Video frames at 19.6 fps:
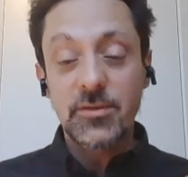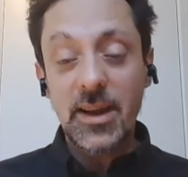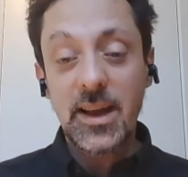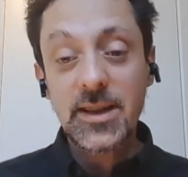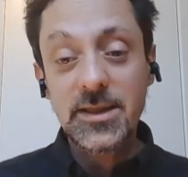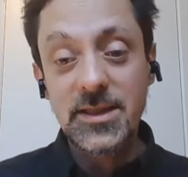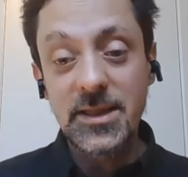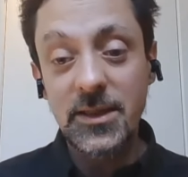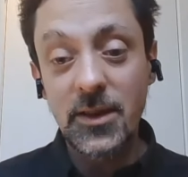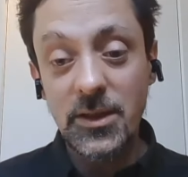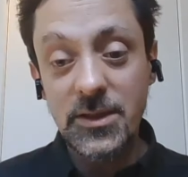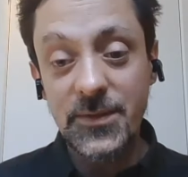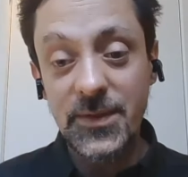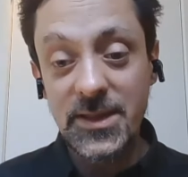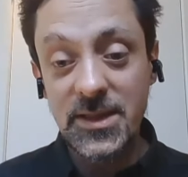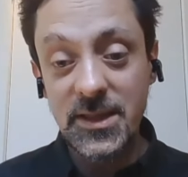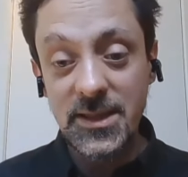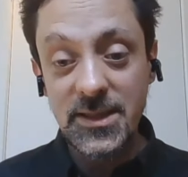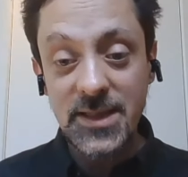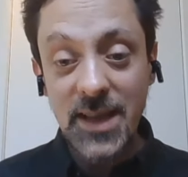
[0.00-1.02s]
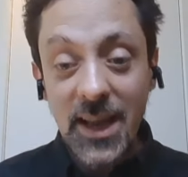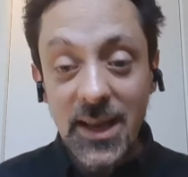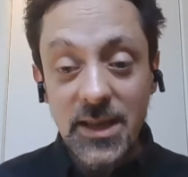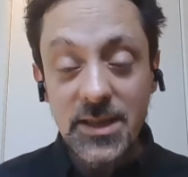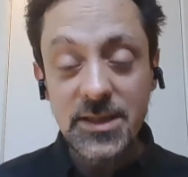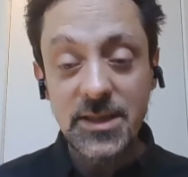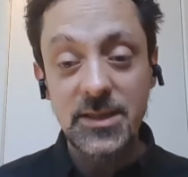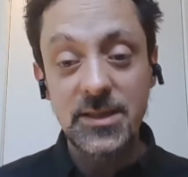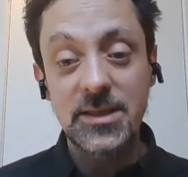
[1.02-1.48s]
Reality and Artificial
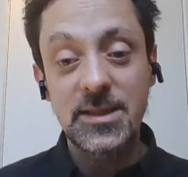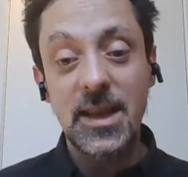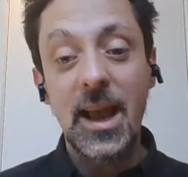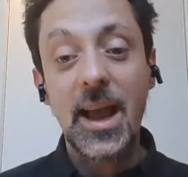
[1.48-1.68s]
Intelligence,